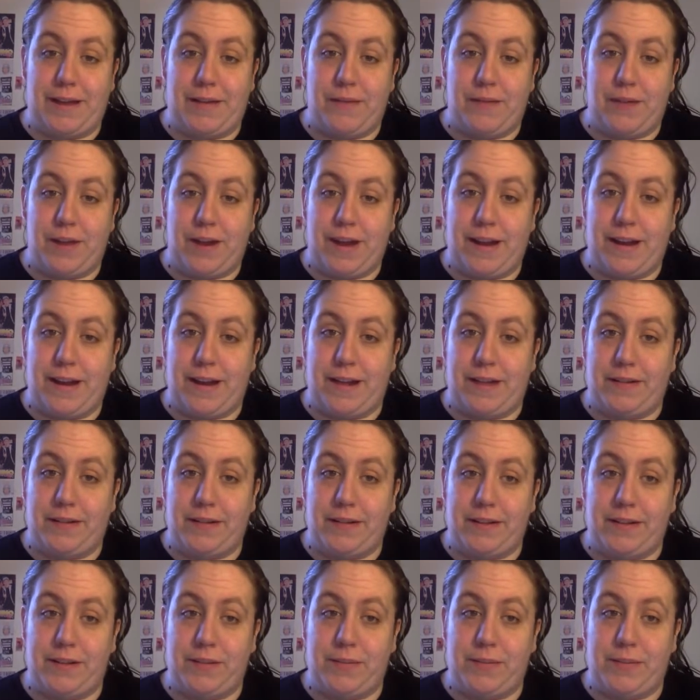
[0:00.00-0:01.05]
right
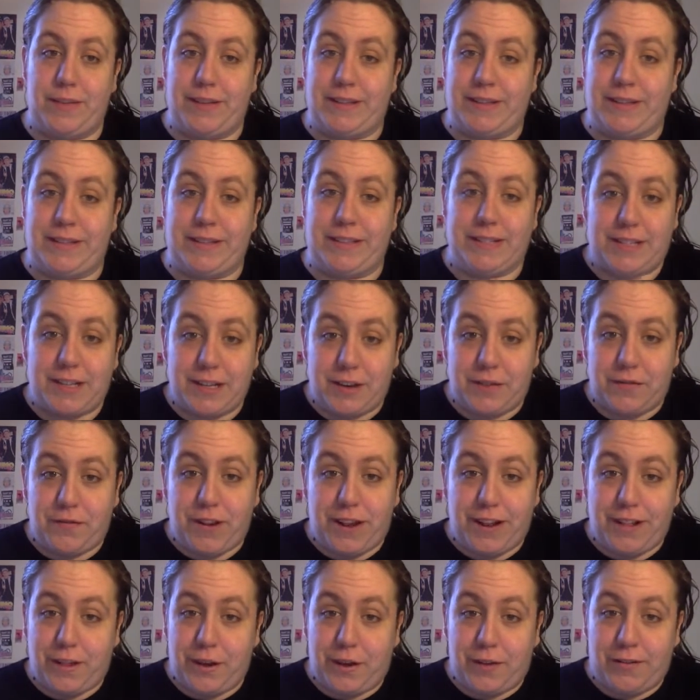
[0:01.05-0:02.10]
down to business to
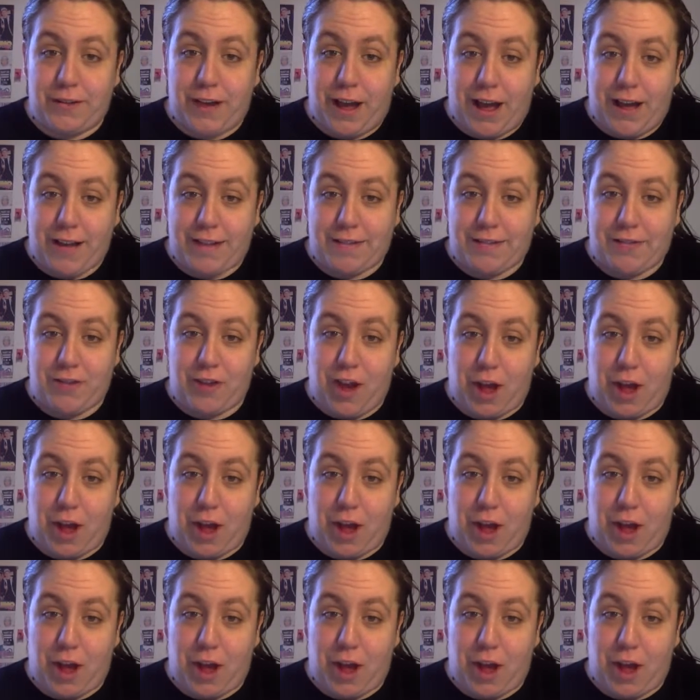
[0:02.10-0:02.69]
defeat those Huns,